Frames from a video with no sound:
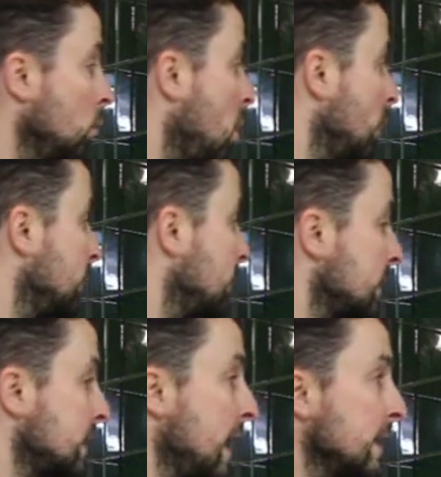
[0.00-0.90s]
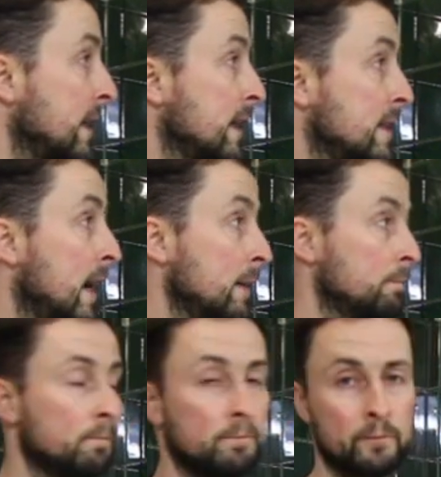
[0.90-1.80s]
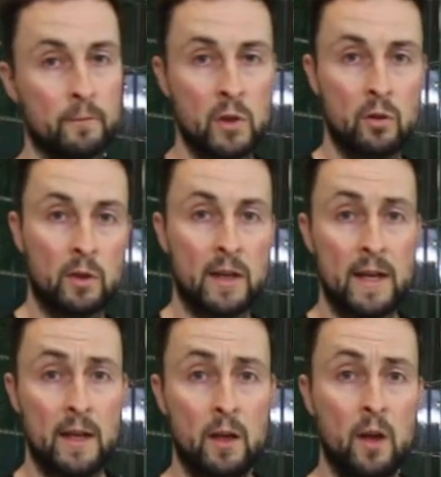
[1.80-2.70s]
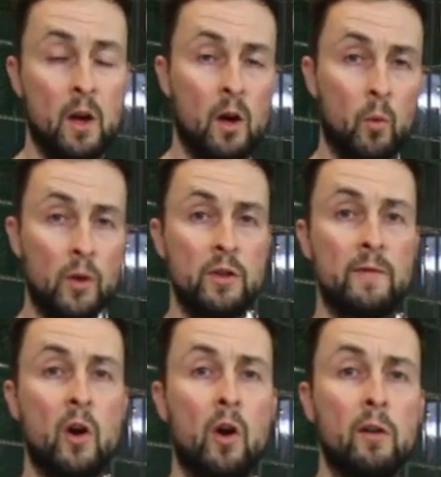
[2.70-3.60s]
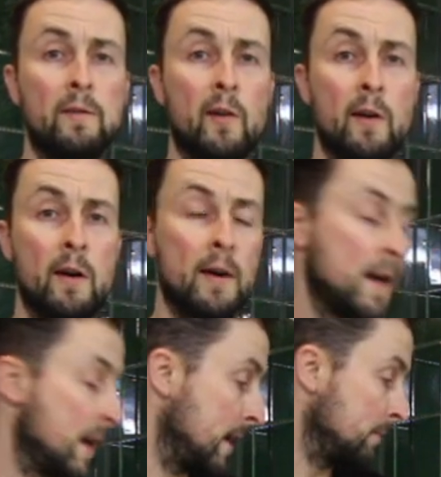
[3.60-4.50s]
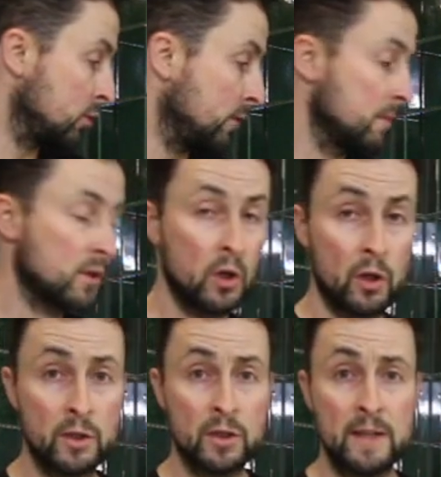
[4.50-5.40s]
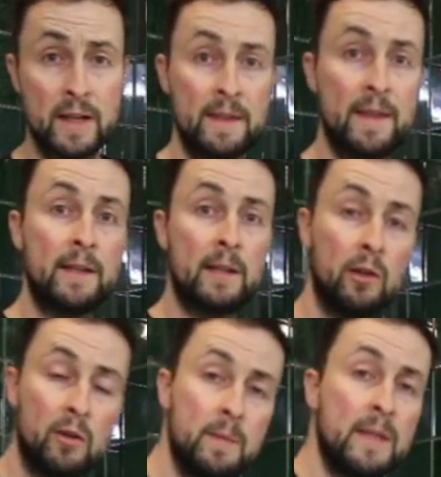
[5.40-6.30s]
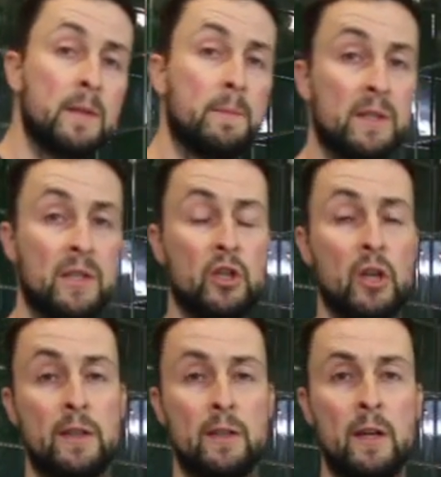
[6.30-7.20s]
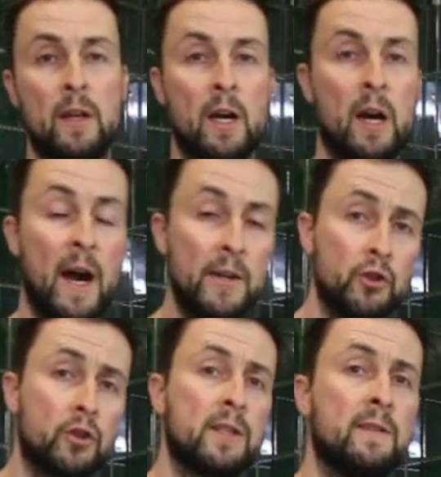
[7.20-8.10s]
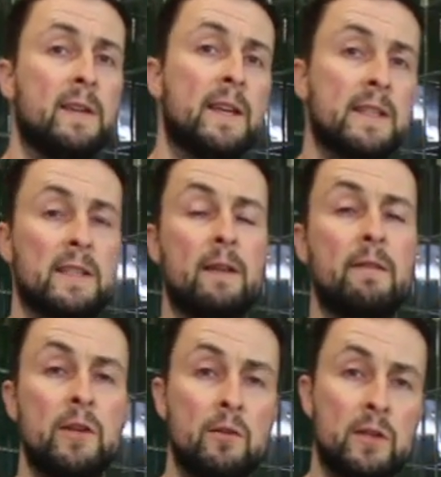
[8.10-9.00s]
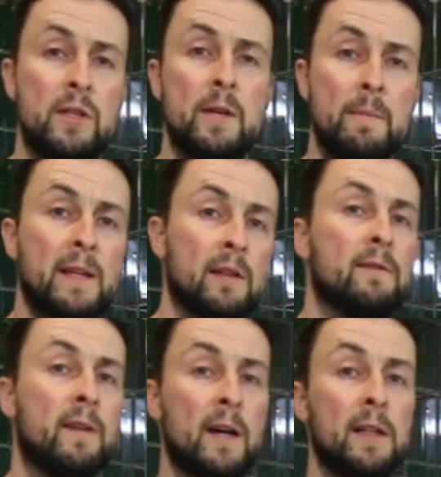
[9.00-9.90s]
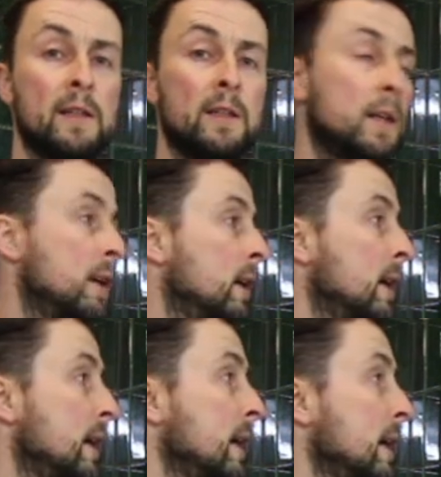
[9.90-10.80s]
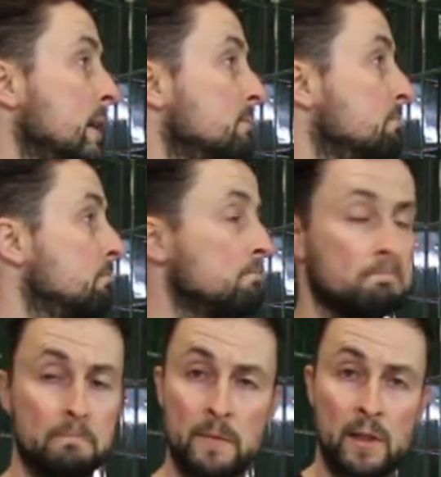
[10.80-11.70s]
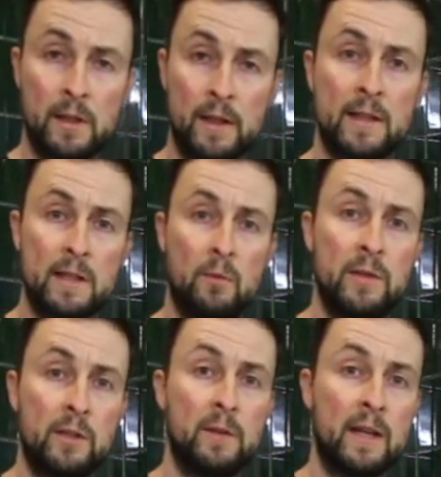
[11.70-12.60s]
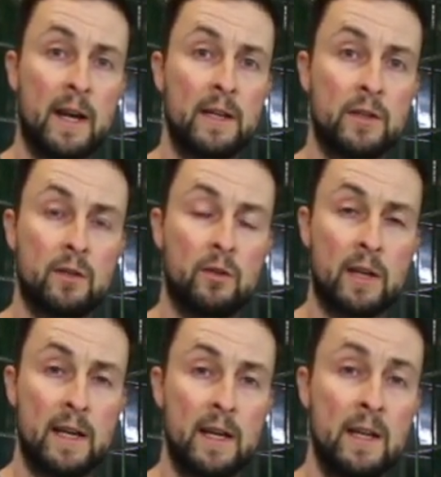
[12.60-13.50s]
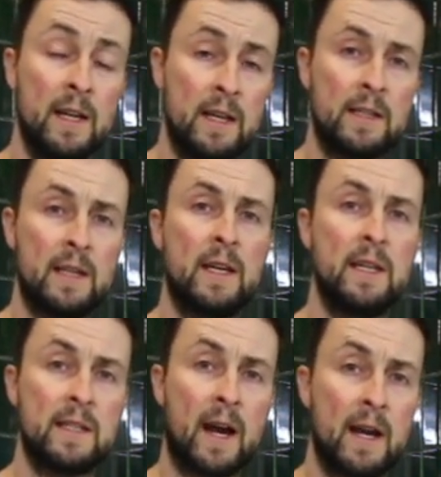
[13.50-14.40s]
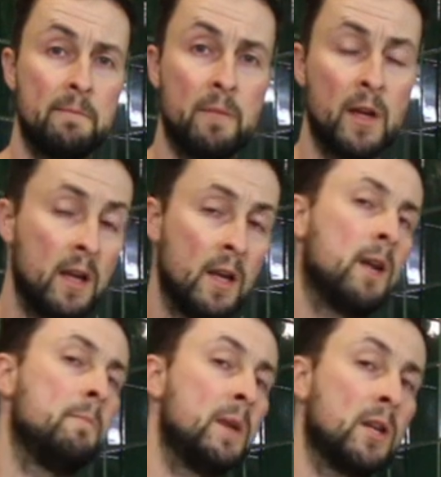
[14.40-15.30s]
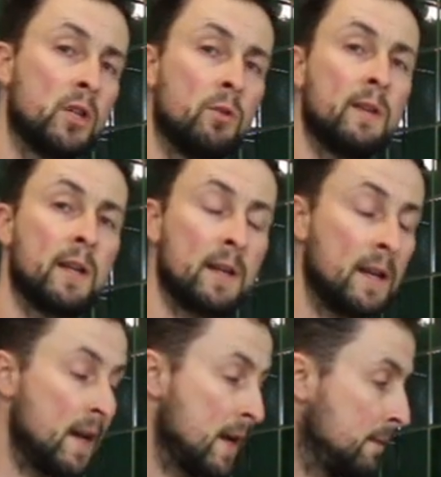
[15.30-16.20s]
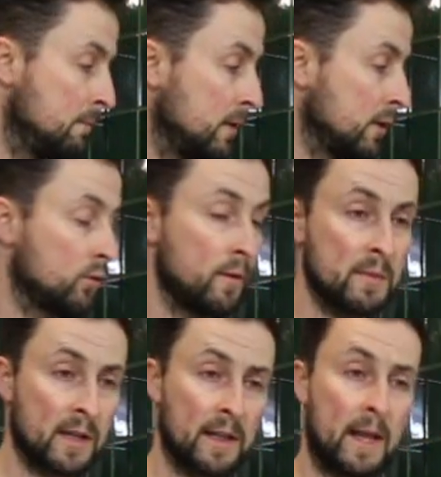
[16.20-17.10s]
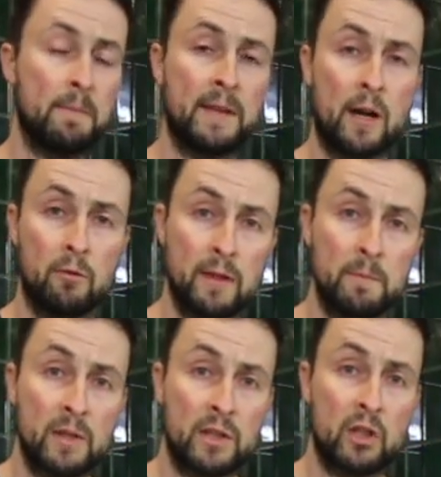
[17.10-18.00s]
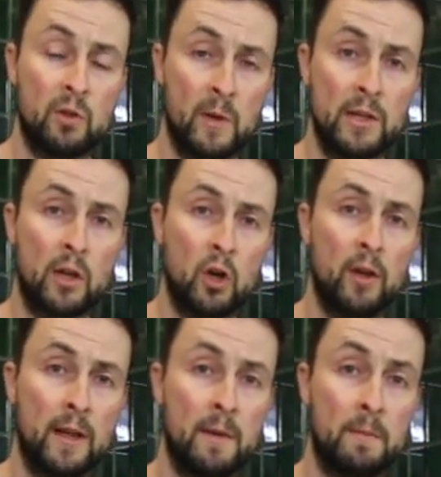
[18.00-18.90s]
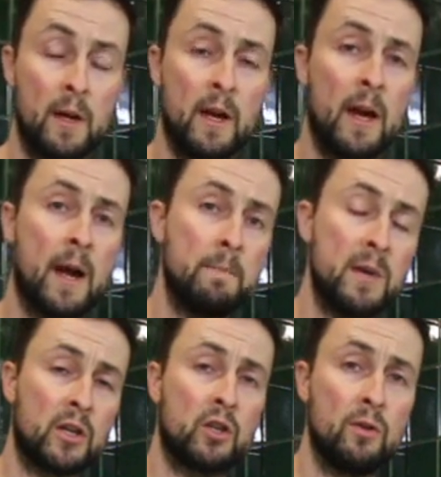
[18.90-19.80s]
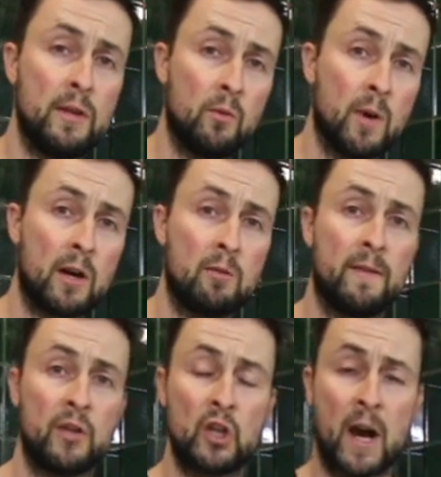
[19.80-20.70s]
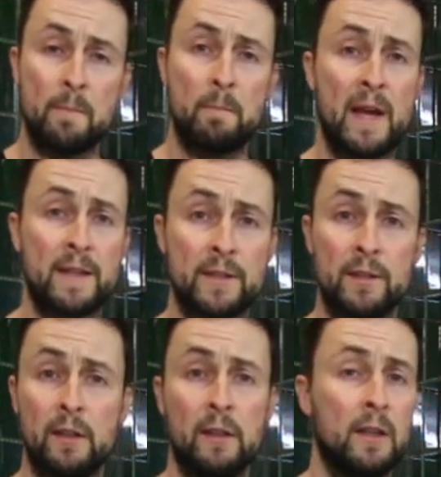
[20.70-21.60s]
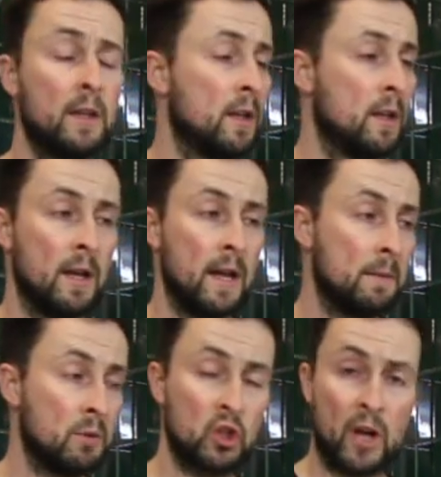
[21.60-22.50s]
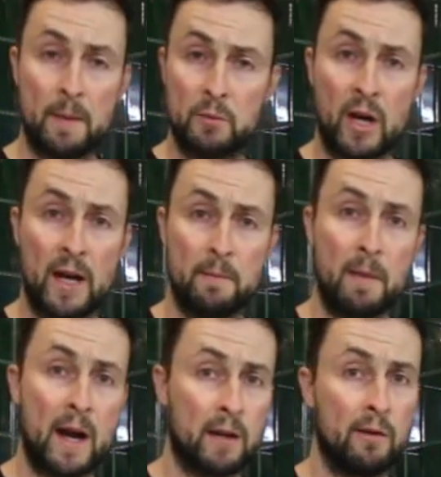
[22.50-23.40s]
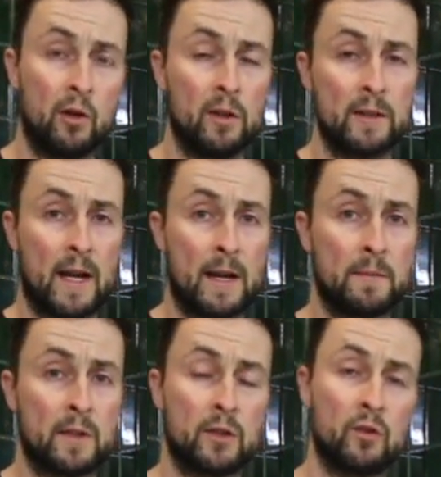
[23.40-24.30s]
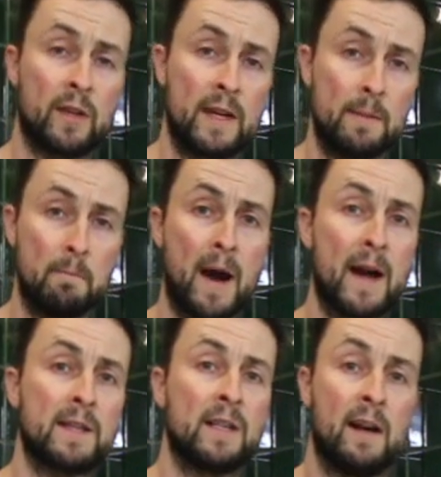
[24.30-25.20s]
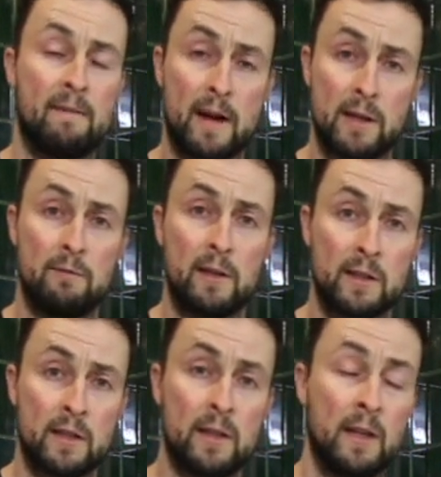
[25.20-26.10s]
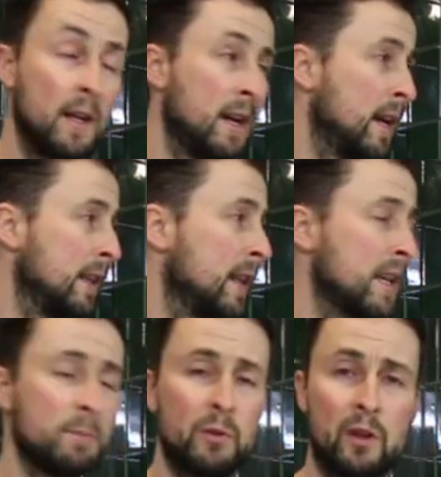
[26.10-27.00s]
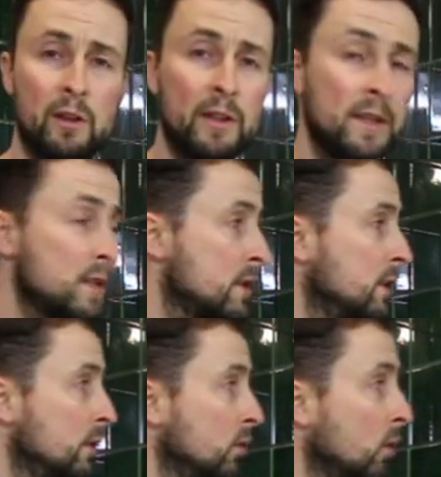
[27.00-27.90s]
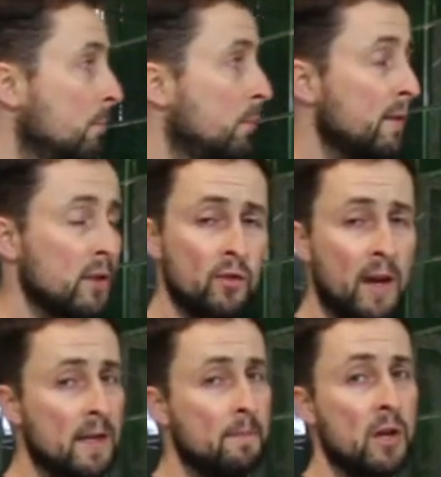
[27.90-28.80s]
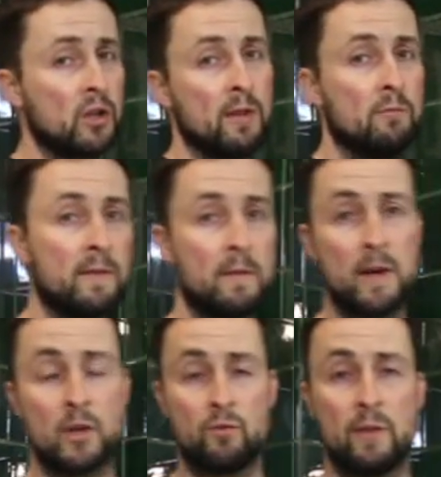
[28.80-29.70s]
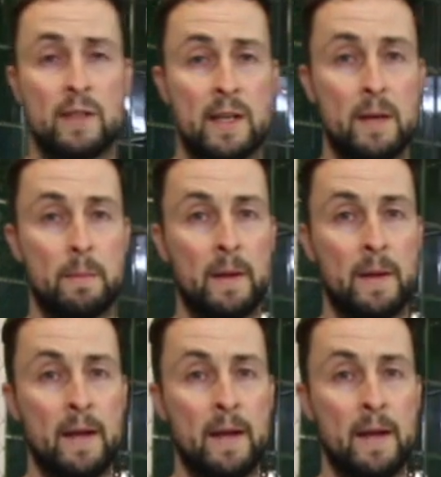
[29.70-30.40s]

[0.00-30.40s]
one side at a time. Okay, once you've got all 4 trims cut, you can then glue them into position, adjust if necessary using your metal file, and that's how we do it guys. Okay, take your time, make sure the trims are clamped down in position when you're cutting them, and make sure you work with a sharp pencil, sharp China marker at all times, so that your marks are accurate. And last but not least, don't bother trying to measure them with a measuring tape.